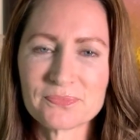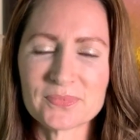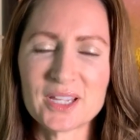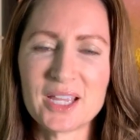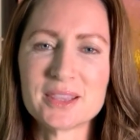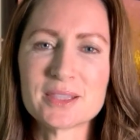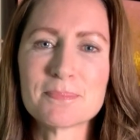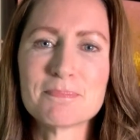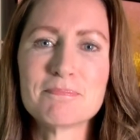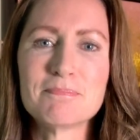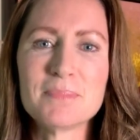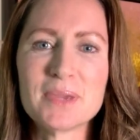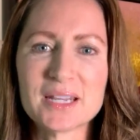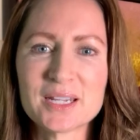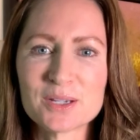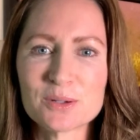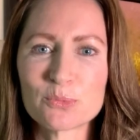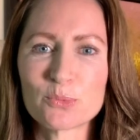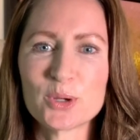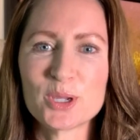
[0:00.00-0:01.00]
And the
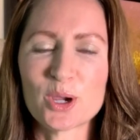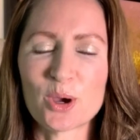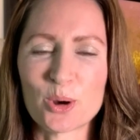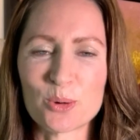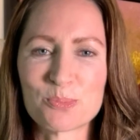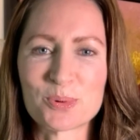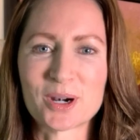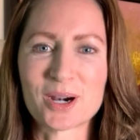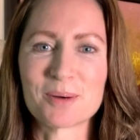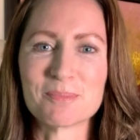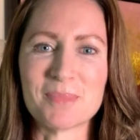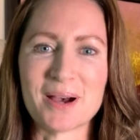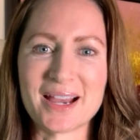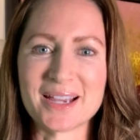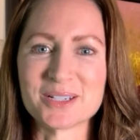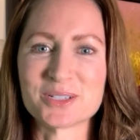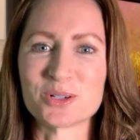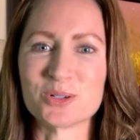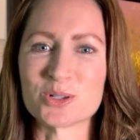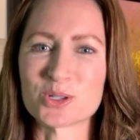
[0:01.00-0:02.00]
minute we open our
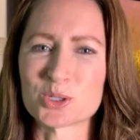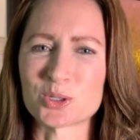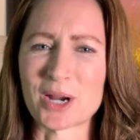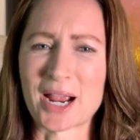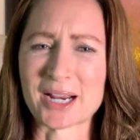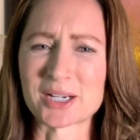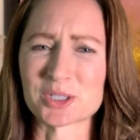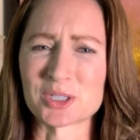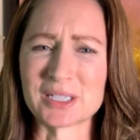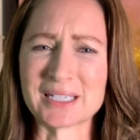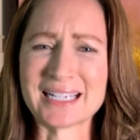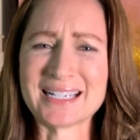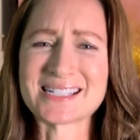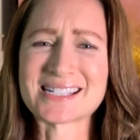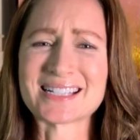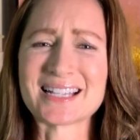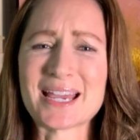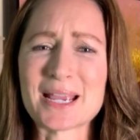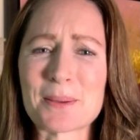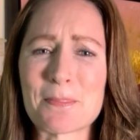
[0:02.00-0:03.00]
mind to distraction, it's
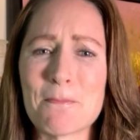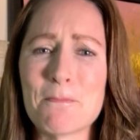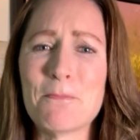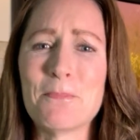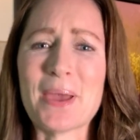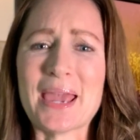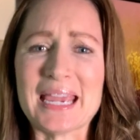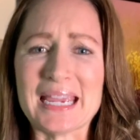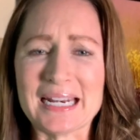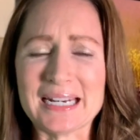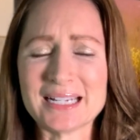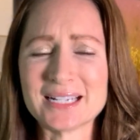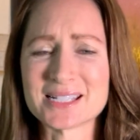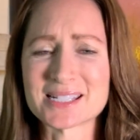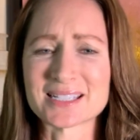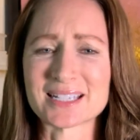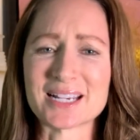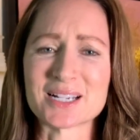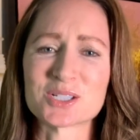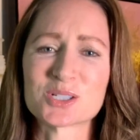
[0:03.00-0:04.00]
like bait.
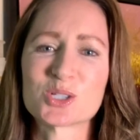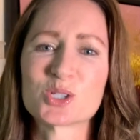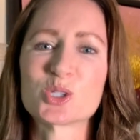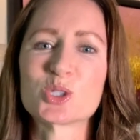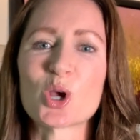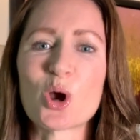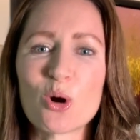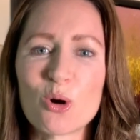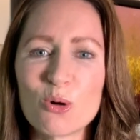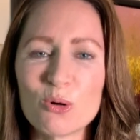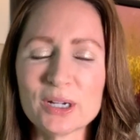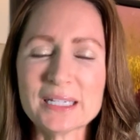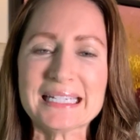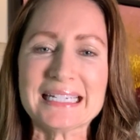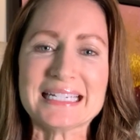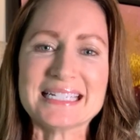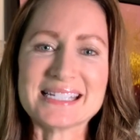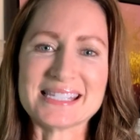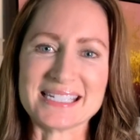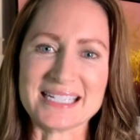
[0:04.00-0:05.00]
It's like so
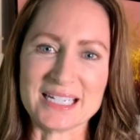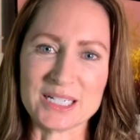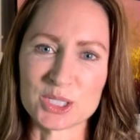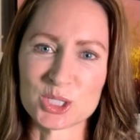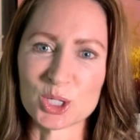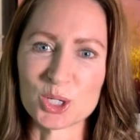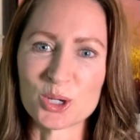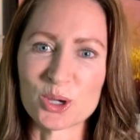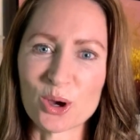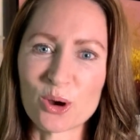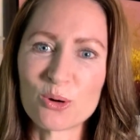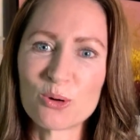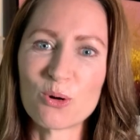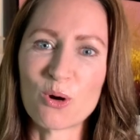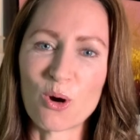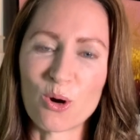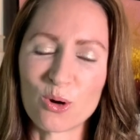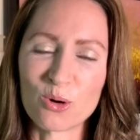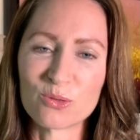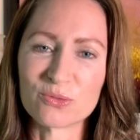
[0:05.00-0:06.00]
easy to go
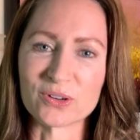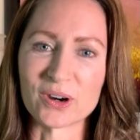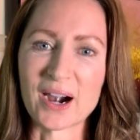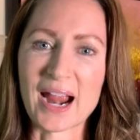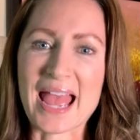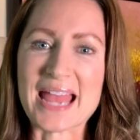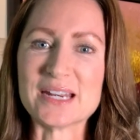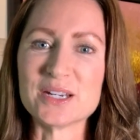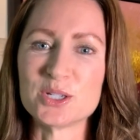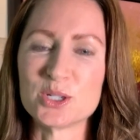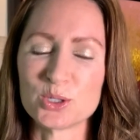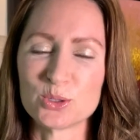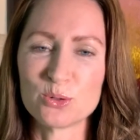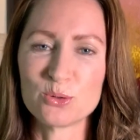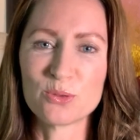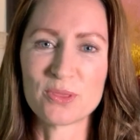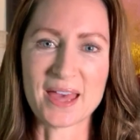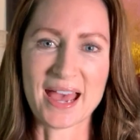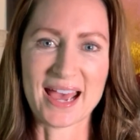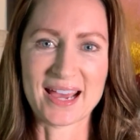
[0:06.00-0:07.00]
over and
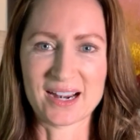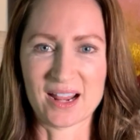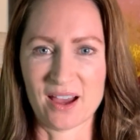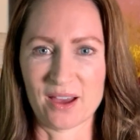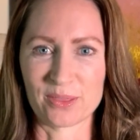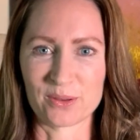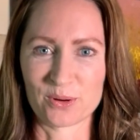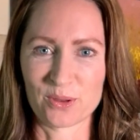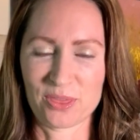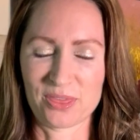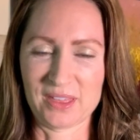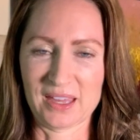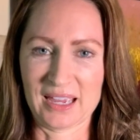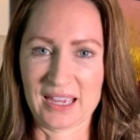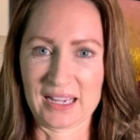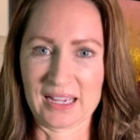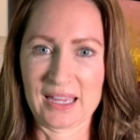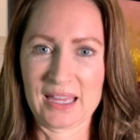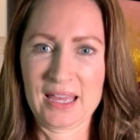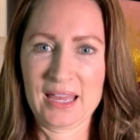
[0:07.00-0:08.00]
do that other
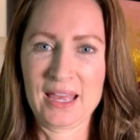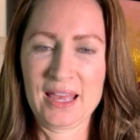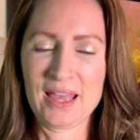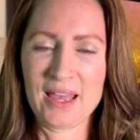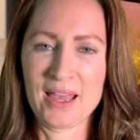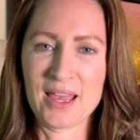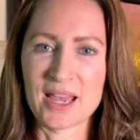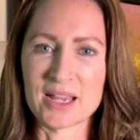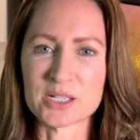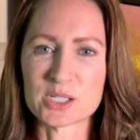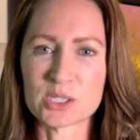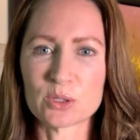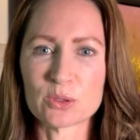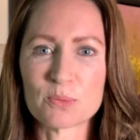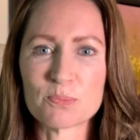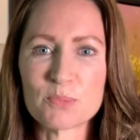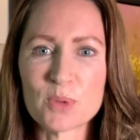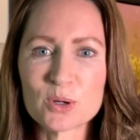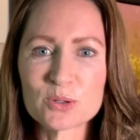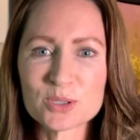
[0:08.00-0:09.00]
thing. And so the
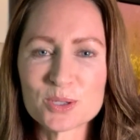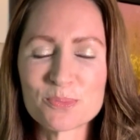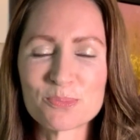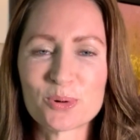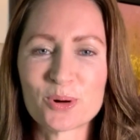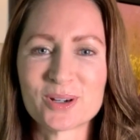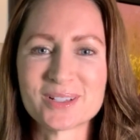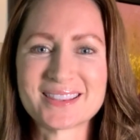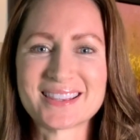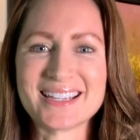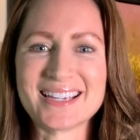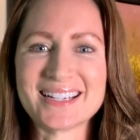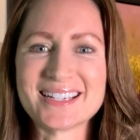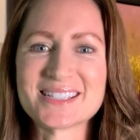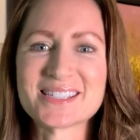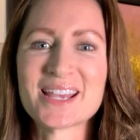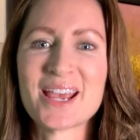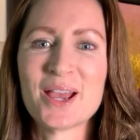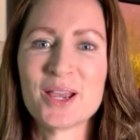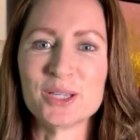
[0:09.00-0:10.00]
most important thing
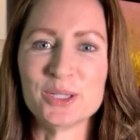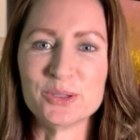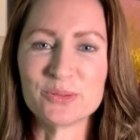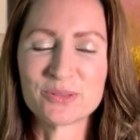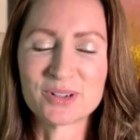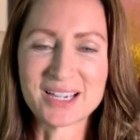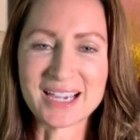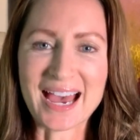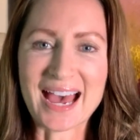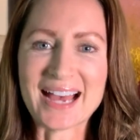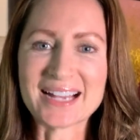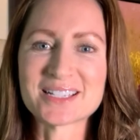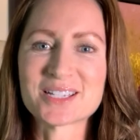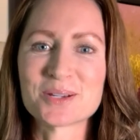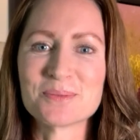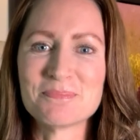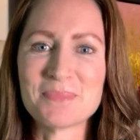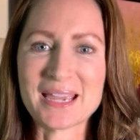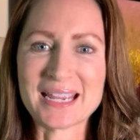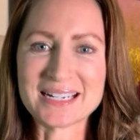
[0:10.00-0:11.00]
is you've got to
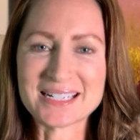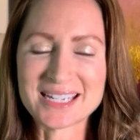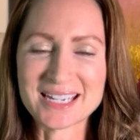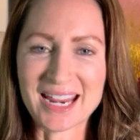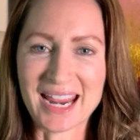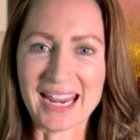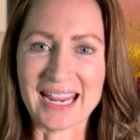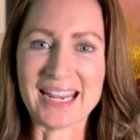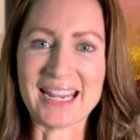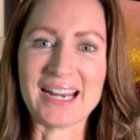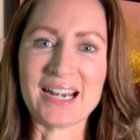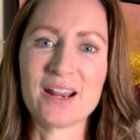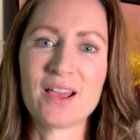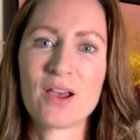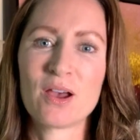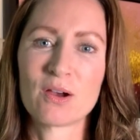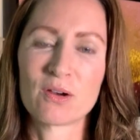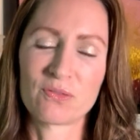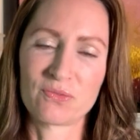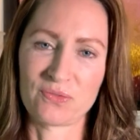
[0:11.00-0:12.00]
maintain
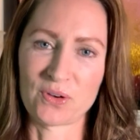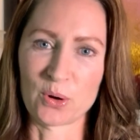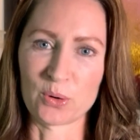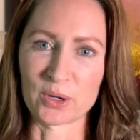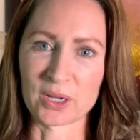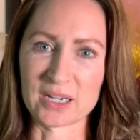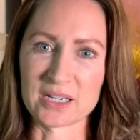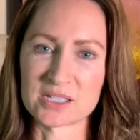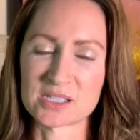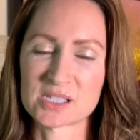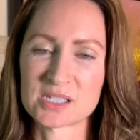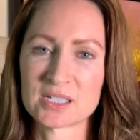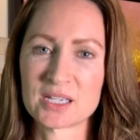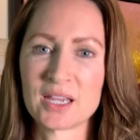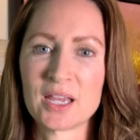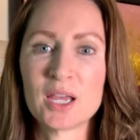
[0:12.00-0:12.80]
focus.